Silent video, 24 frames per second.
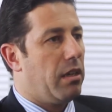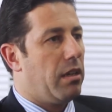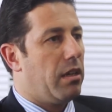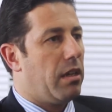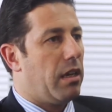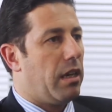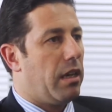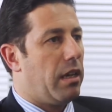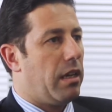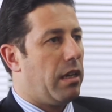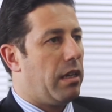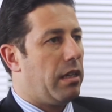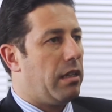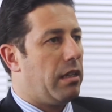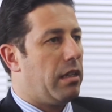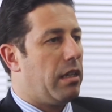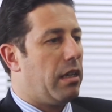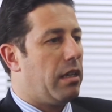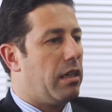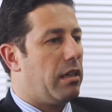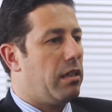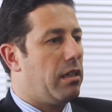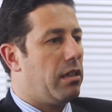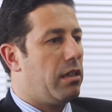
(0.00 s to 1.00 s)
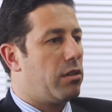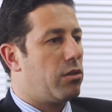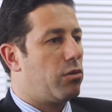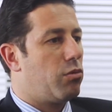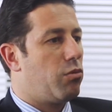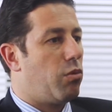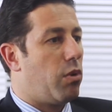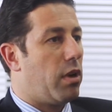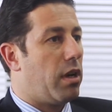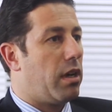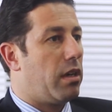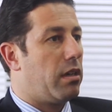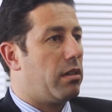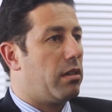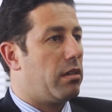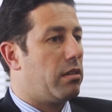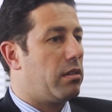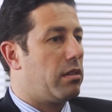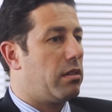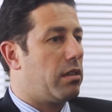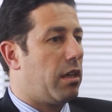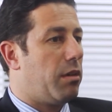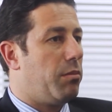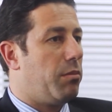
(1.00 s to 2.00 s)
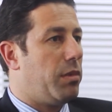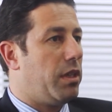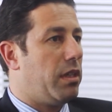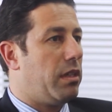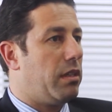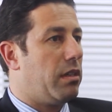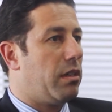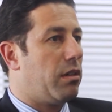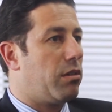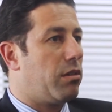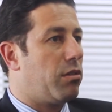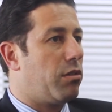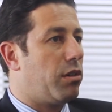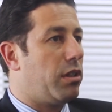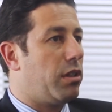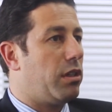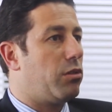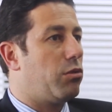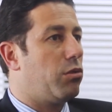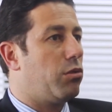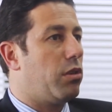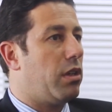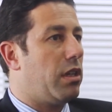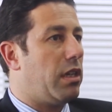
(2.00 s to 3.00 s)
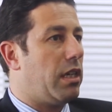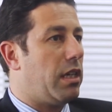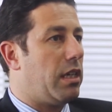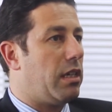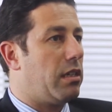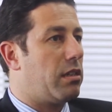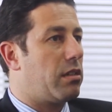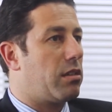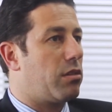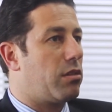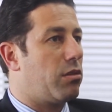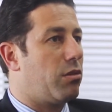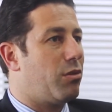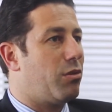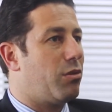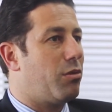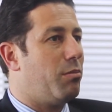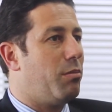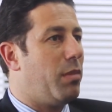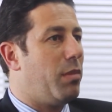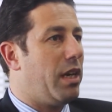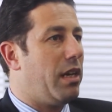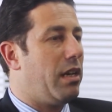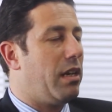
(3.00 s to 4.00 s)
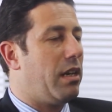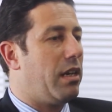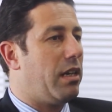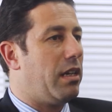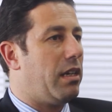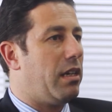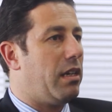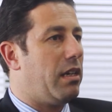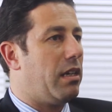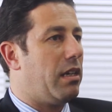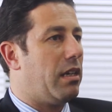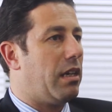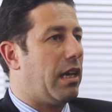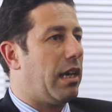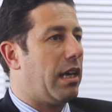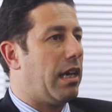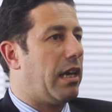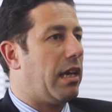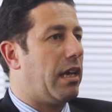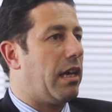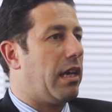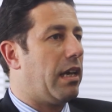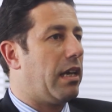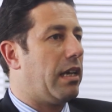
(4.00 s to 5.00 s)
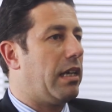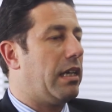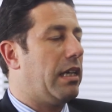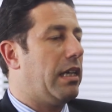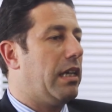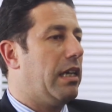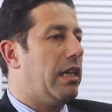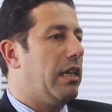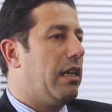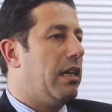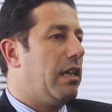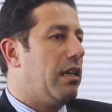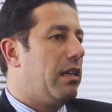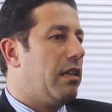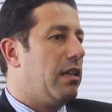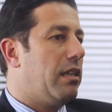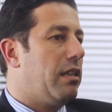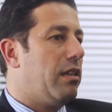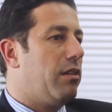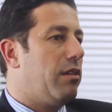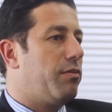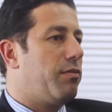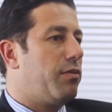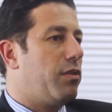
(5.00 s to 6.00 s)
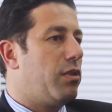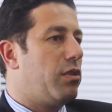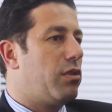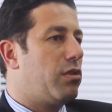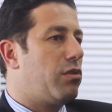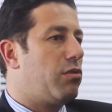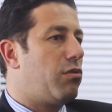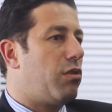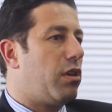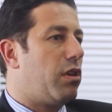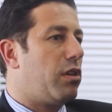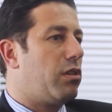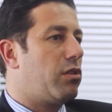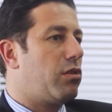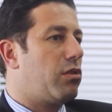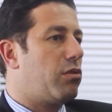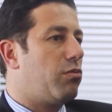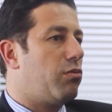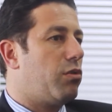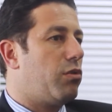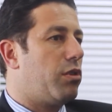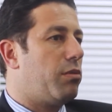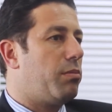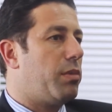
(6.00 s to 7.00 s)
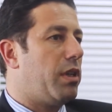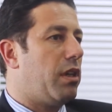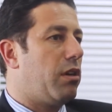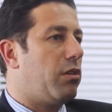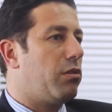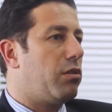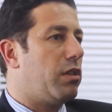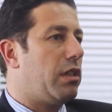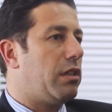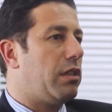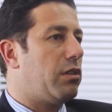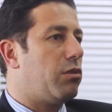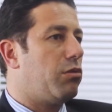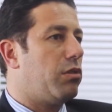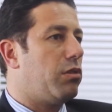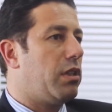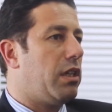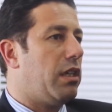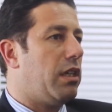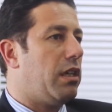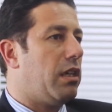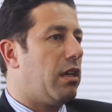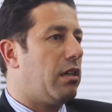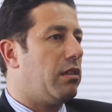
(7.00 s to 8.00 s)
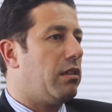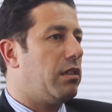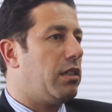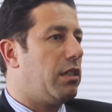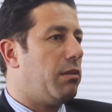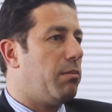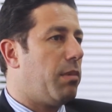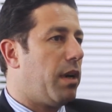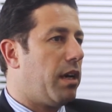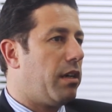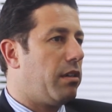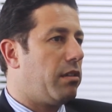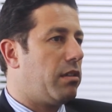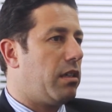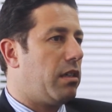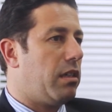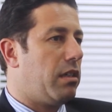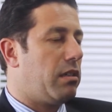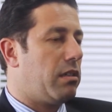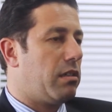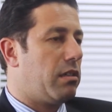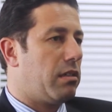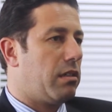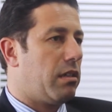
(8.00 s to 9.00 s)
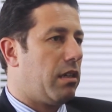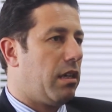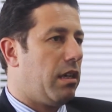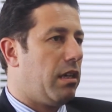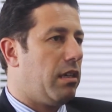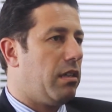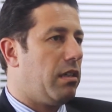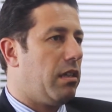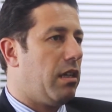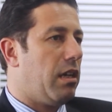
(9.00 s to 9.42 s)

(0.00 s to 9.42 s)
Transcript: And according to the needs, so mainly the first drugs were belonging to the antibiotics and